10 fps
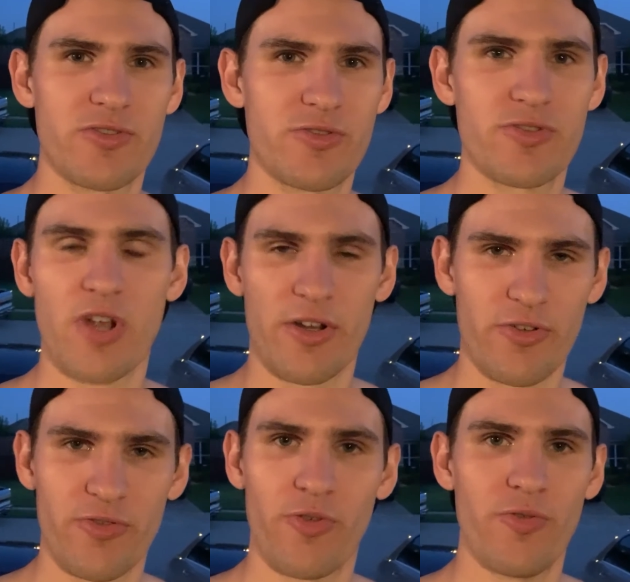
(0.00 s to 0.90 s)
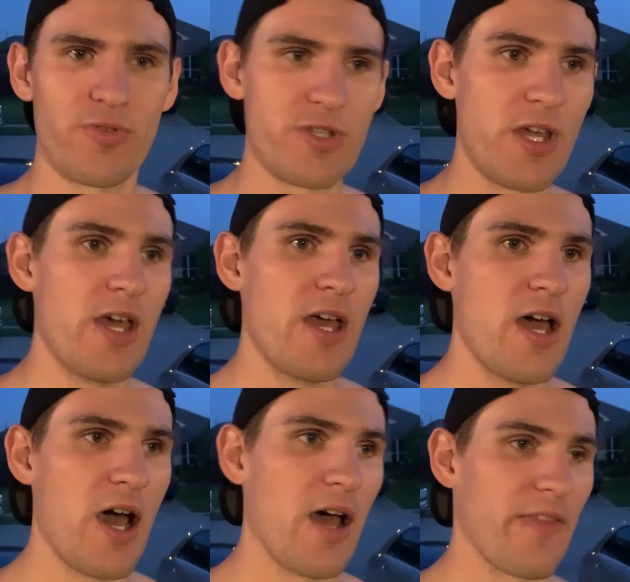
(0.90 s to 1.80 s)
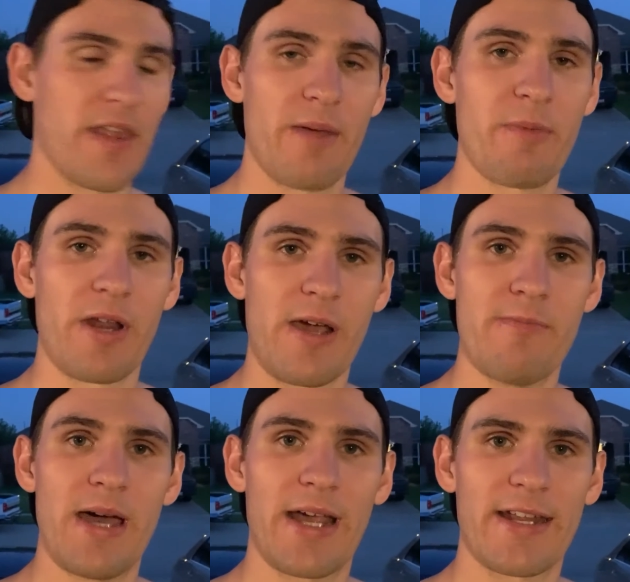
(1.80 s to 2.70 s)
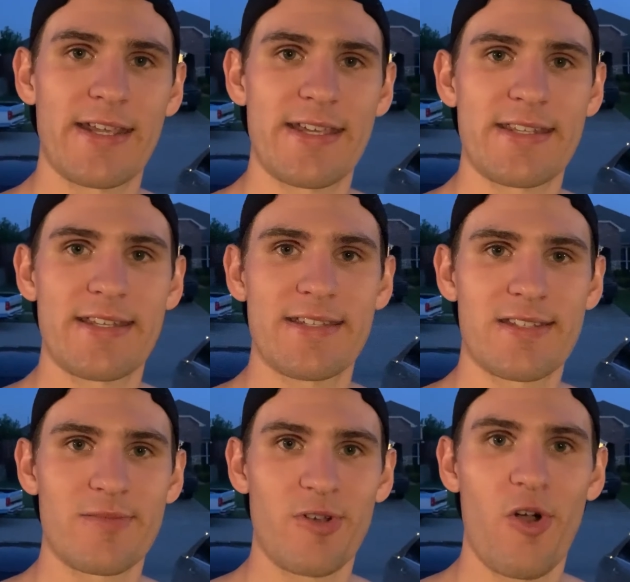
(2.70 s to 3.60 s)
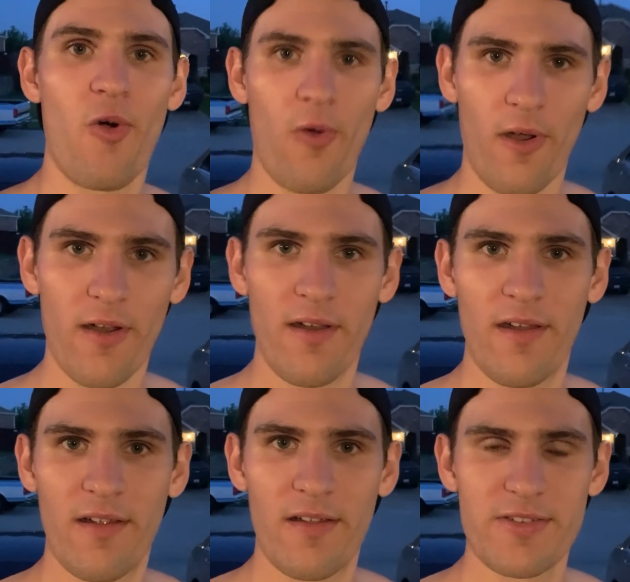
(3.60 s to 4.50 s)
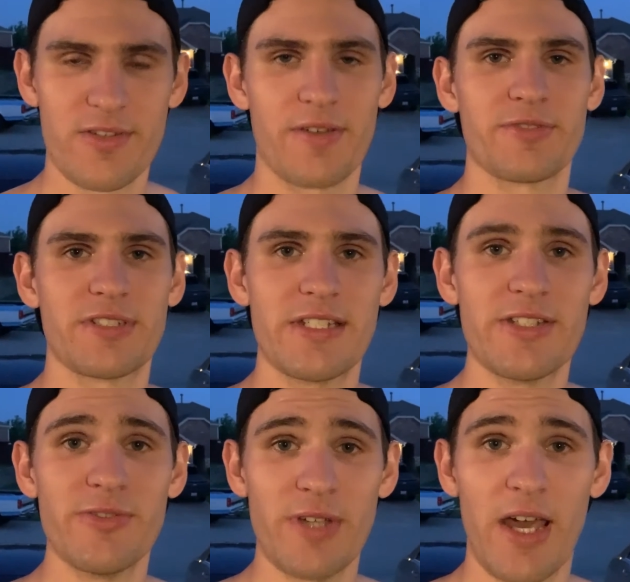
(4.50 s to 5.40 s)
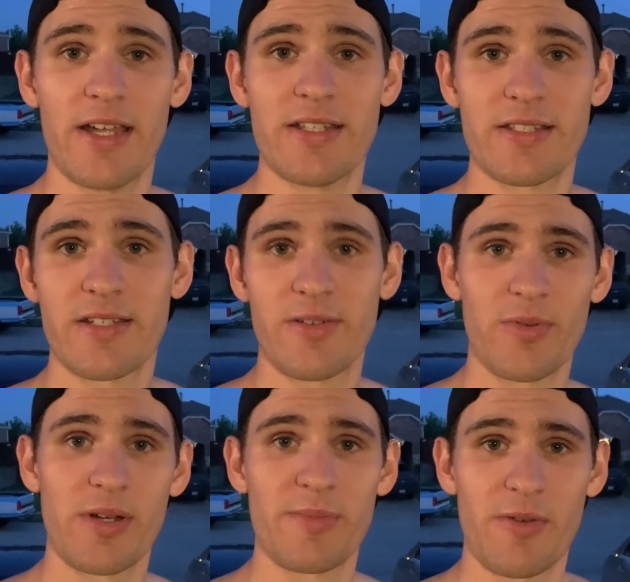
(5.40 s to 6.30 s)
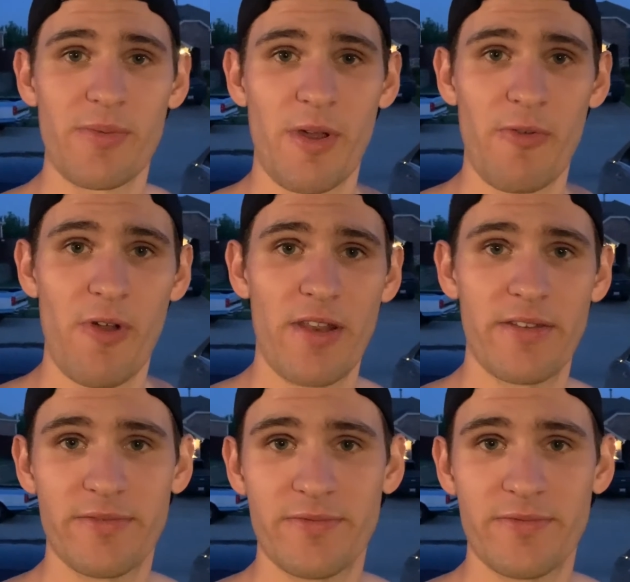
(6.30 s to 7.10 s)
trying to cruise. And then I'm gonna come back and hit some core. So I will see you guys when I'm done with my run.